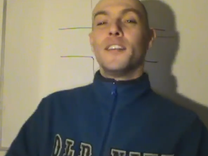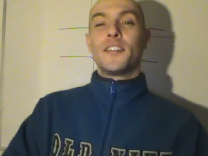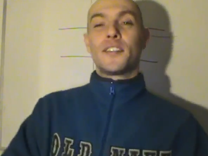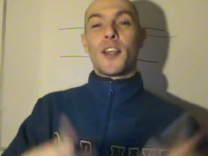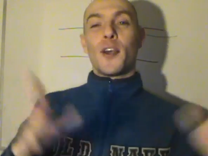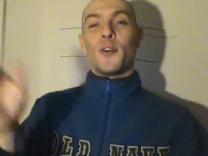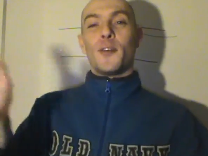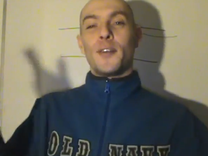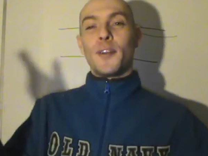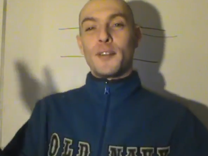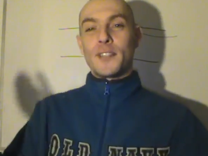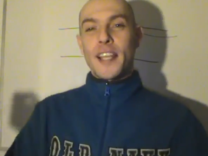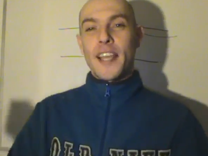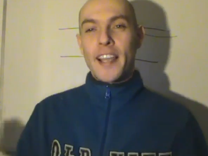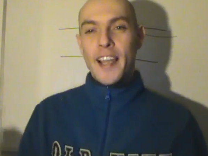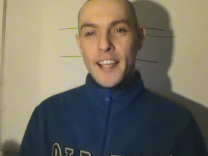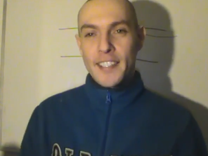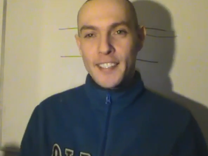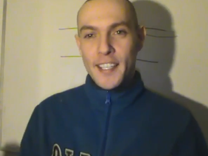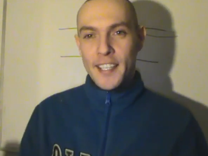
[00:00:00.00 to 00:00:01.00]
So, it was that
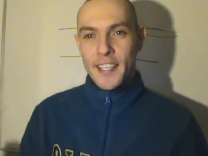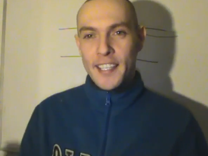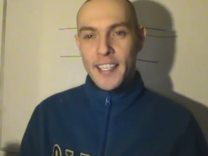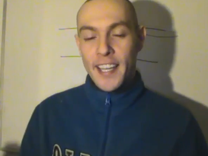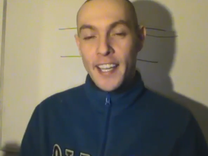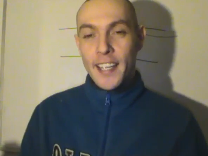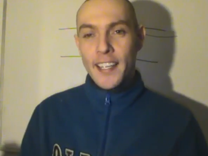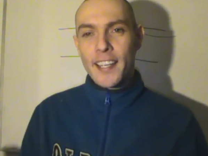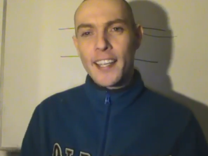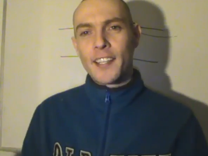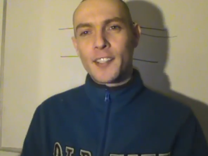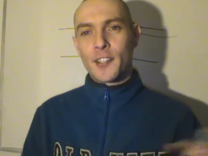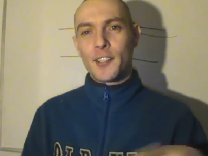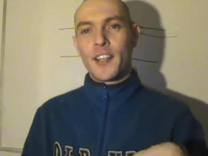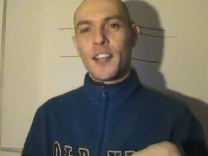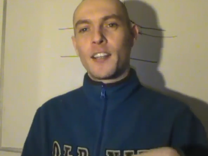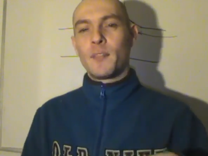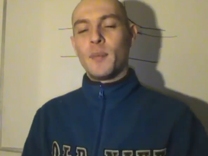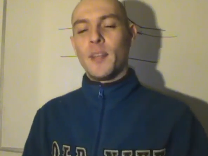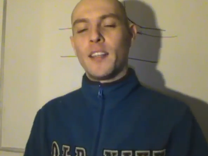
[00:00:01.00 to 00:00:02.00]
guy's lucky day. And it
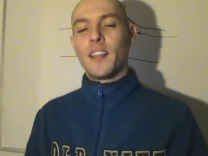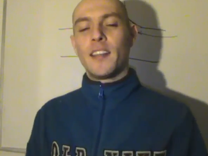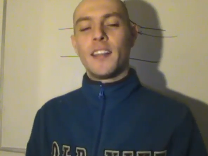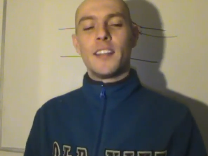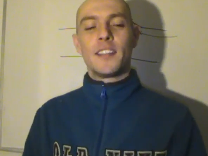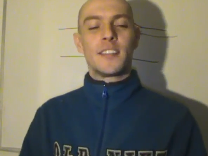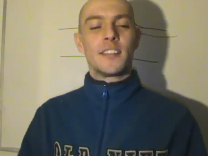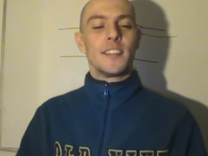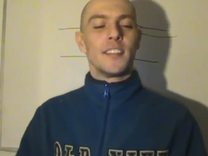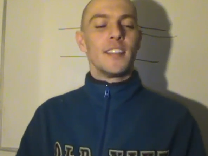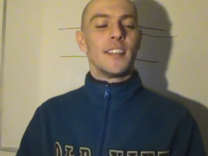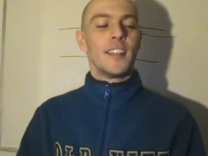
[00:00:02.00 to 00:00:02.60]
turned out to be that his